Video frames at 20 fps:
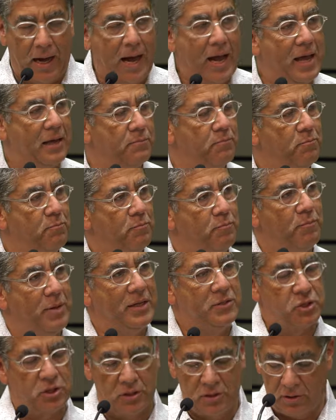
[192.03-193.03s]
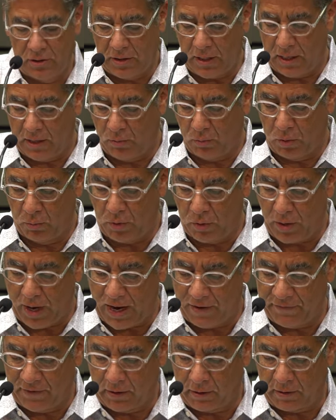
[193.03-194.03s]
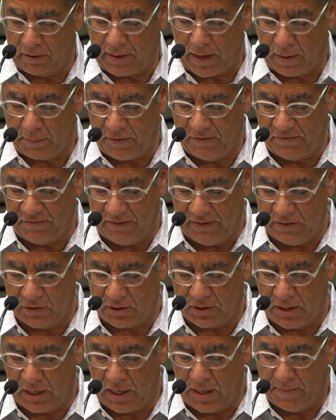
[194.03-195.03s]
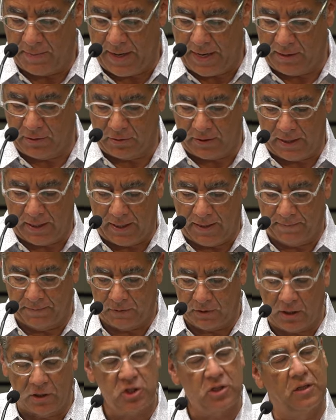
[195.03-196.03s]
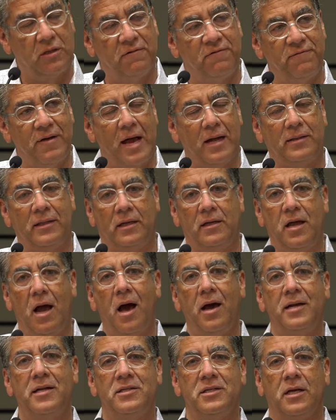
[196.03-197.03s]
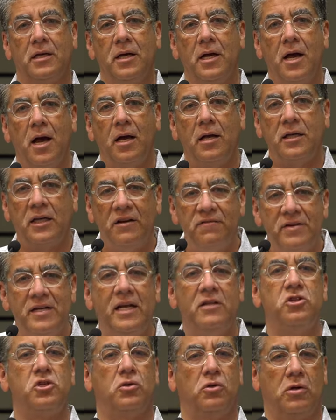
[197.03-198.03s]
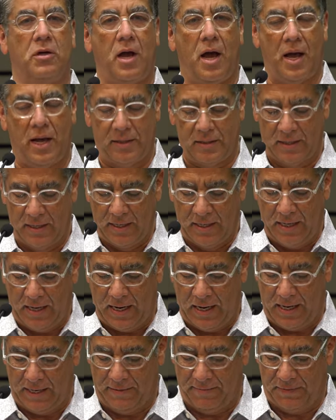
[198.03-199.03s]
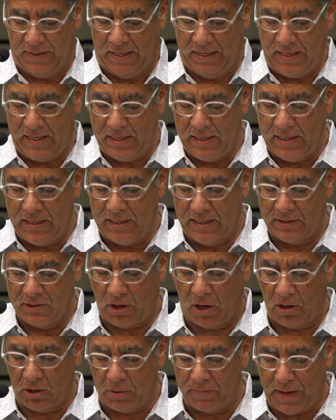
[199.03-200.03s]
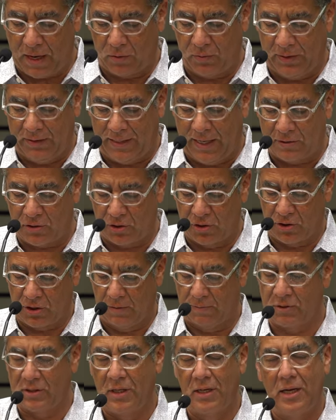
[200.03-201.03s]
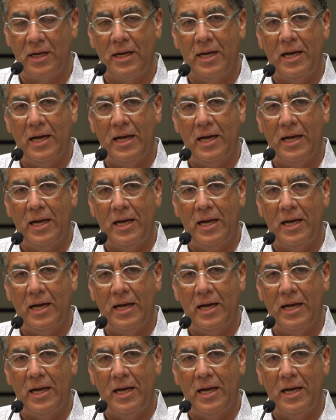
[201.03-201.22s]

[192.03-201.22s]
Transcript: I had mentioned when we were having our agape feast about um, touched on the fact that God is a covenantal God um, that he is all about relationships